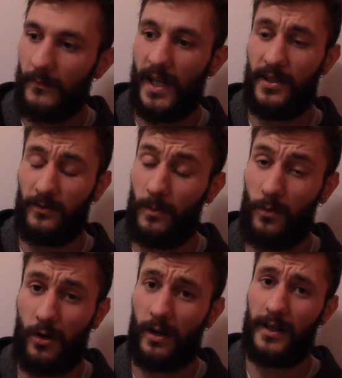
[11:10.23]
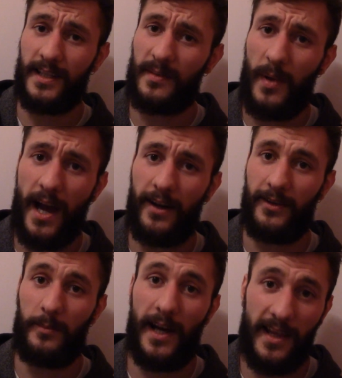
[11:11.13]
and you'll feel more
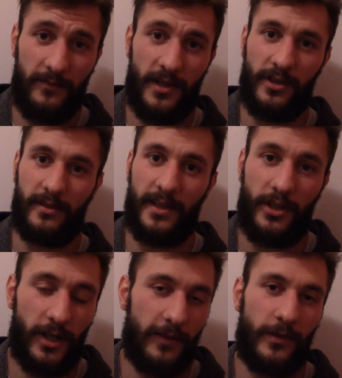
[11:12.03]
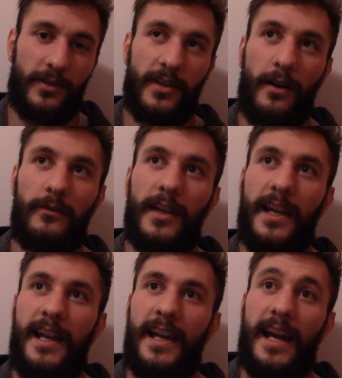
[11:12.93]
inspired by that vision that you create for yourself.
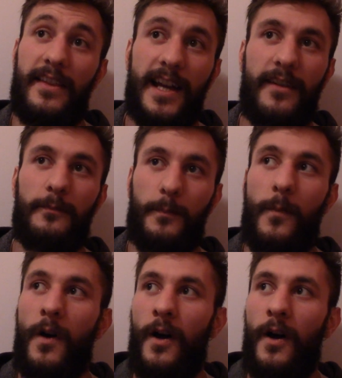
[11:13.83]
And then,